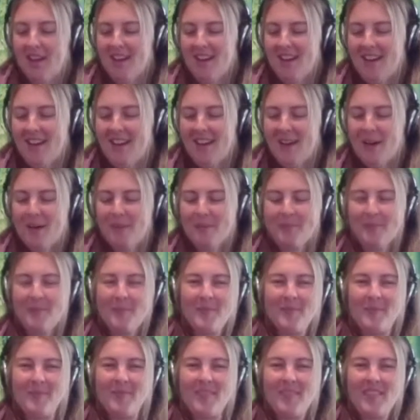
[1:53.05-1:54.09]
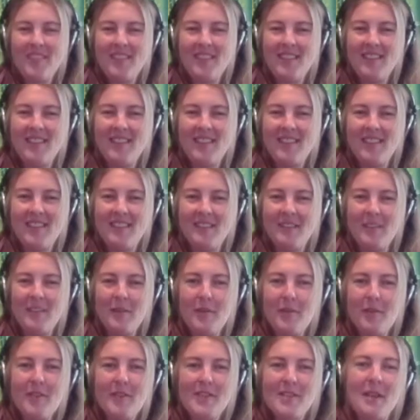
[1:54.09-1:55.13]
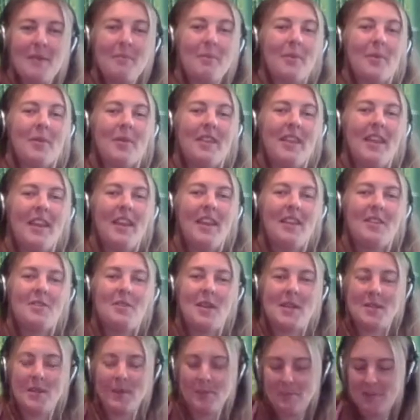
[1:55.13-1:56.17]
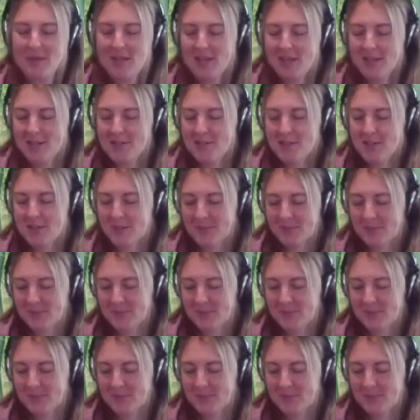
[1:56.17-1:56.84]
For example, the dress-up Pikachu.